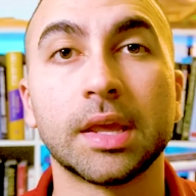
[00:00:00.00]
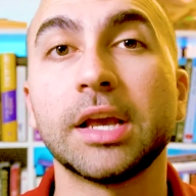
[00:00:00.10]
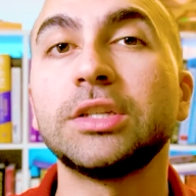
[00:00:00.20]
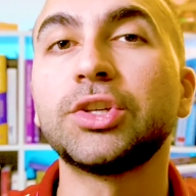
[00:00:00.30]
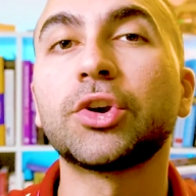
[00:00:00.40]

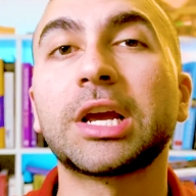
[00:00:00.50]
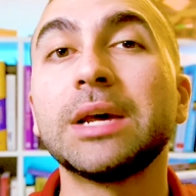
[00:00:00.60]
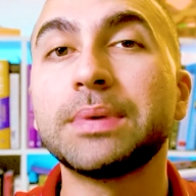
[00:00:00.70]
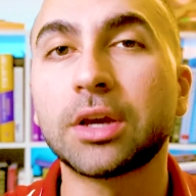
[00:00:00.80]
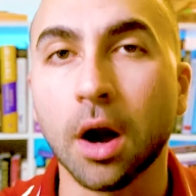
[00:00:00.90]
is you're gonna
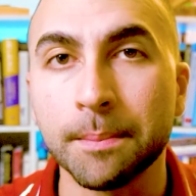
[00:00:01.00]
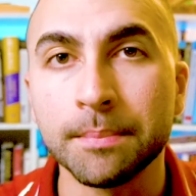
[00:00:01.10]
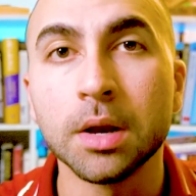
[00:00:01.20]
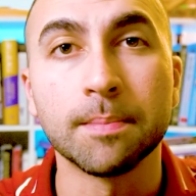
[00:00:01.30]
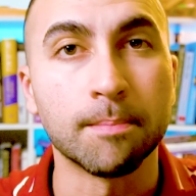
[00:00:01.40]
become
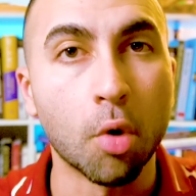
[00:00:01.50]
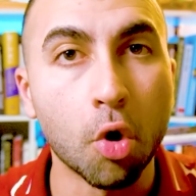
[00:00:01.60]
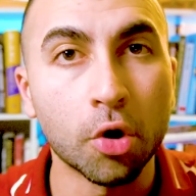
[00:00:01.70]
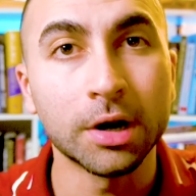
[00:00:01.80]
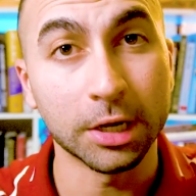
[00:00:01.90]

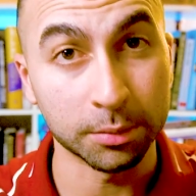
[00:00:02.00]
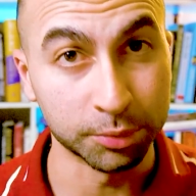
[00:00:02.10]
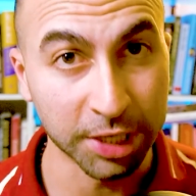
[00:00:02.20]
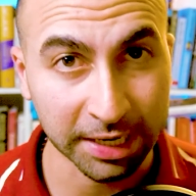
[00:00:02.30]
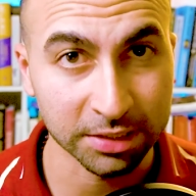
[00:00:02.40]
more
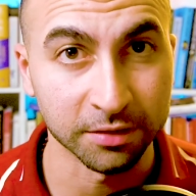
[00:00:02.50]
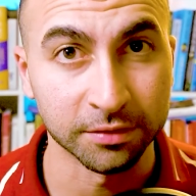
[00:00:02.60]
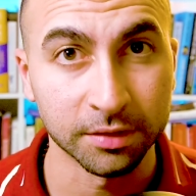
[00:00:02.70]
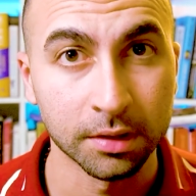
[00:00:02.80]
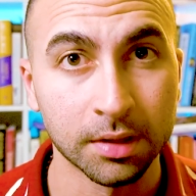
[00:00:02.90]

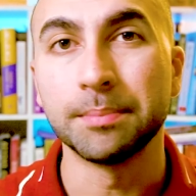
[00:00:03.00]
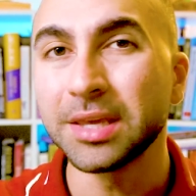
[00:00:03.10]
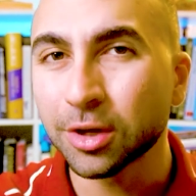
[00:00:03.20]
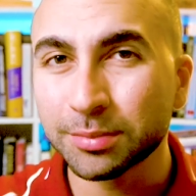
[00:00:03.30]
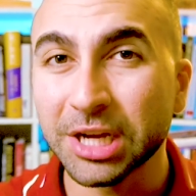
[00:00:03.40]
objective.
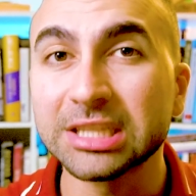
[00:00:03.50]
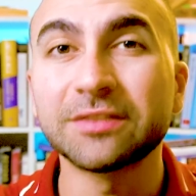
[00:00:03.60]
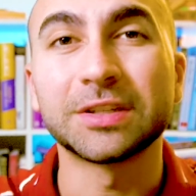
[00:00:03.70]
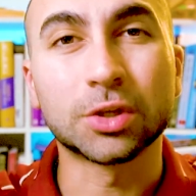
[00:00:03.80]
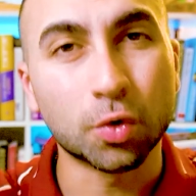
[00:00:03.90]
Being
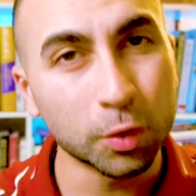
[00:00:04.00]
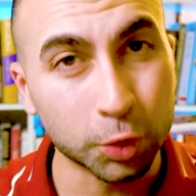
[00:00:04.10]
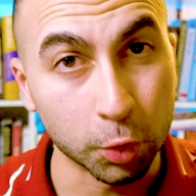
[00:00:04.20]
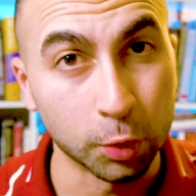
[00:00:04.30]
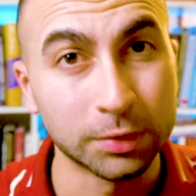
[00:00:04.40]
objective is
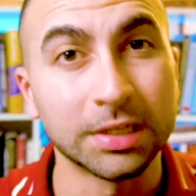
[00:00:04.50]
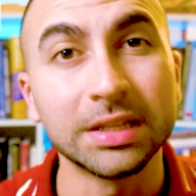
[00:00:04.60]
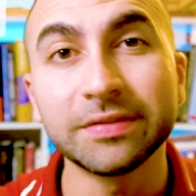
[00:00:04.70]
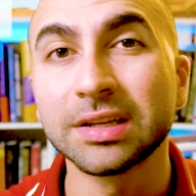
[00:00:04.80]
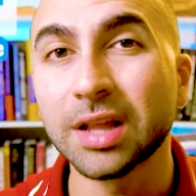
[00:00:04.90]
crucial to
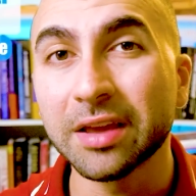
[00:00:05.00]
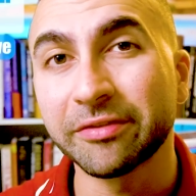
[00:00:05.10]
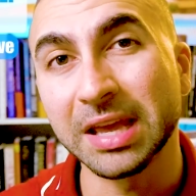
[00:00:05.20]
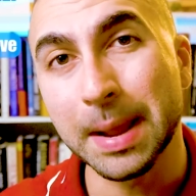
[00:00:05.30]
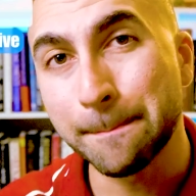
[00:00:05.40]
living life
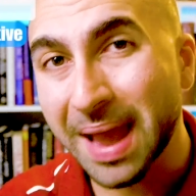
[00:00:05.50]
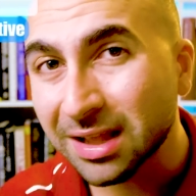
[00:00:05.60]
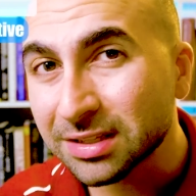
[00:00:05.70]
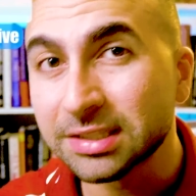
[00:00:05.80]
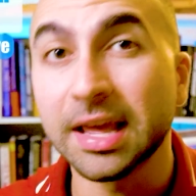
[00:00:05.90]
in a
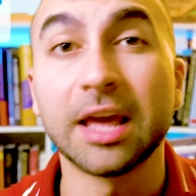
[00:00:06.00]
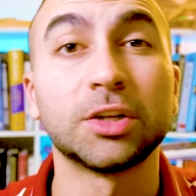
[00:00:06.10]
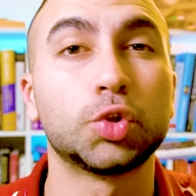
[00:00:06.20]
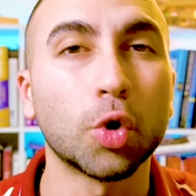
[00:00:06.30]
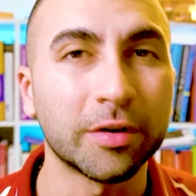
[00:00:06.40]
balanced and a
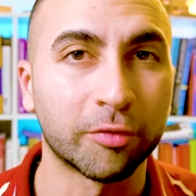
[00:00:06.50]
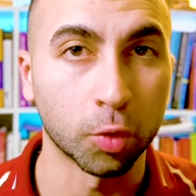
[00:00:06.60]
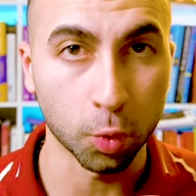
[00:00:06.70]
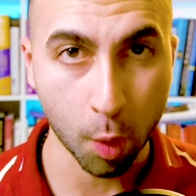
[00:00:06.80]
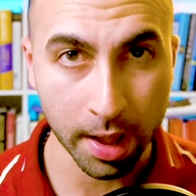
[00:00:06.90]
joyful
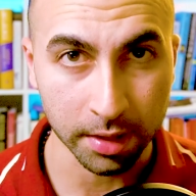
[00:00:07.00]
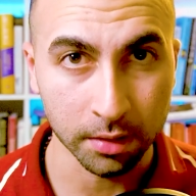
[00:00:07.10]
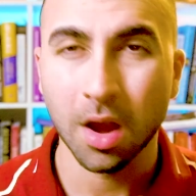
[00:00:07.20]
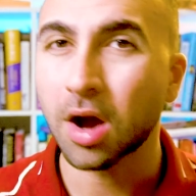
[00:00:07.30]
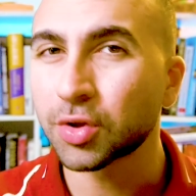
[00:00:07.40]
way.
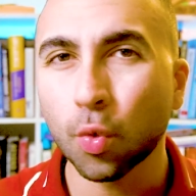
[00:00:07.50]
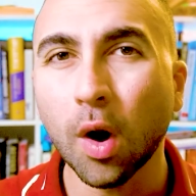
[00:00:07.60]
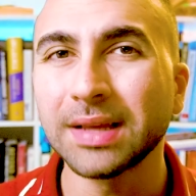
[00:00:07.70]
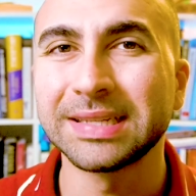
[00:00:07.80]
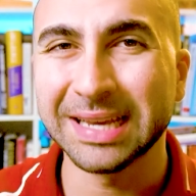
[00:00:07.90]

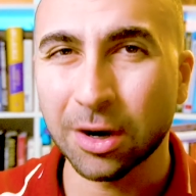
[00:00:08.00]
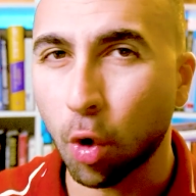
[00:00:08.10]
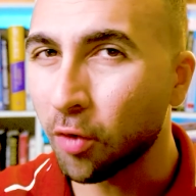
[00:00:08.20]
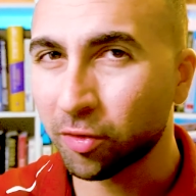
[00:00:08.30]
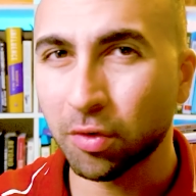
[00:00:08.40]
Otherwise, you get
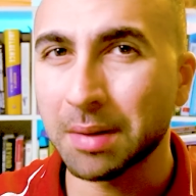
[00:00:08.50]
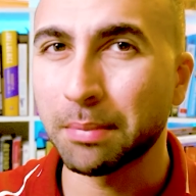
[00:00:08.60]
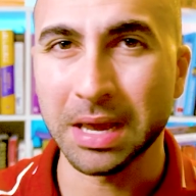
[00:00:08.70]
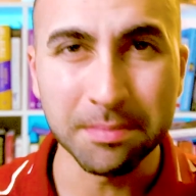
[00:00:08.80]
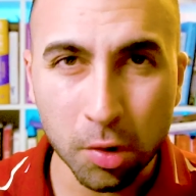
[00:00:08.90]
overrun
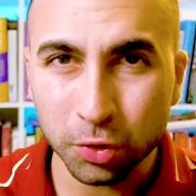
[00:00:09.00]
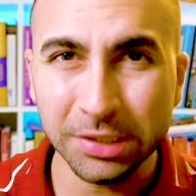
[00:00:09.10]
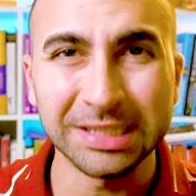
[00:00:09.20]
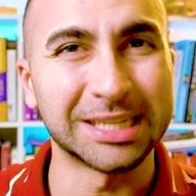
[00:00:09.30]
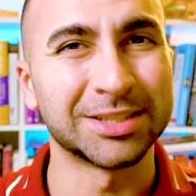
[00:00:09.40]
by
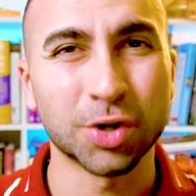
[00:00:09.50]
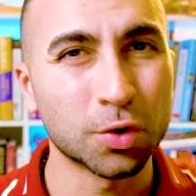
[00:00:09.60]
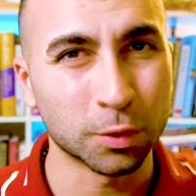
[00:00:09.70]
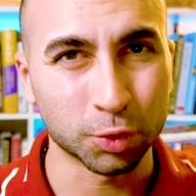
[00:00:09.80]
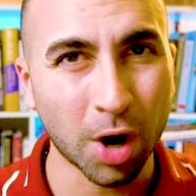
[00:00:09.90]
emotions,
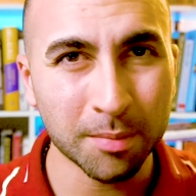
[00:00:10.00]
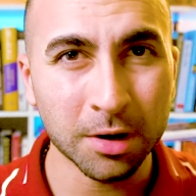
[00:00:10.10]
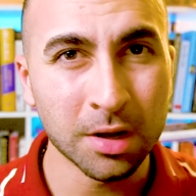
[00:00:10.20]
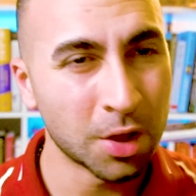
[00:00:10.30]
internal drama,